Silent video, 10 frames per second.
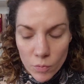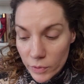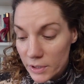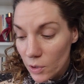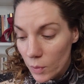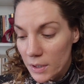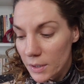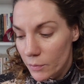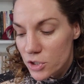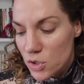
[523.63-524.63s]
really
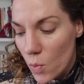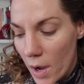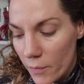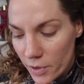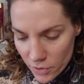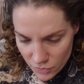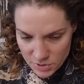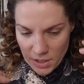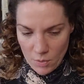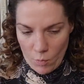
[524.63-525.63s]
quickly, which is why we're
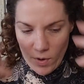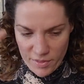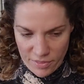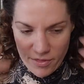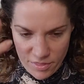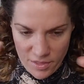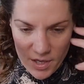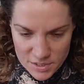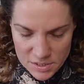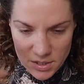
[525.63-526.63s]
using it with
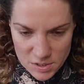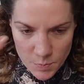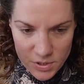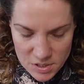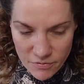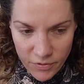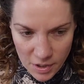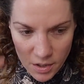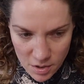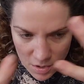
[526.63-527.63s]
this
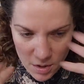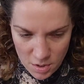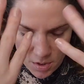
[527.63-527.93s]
specific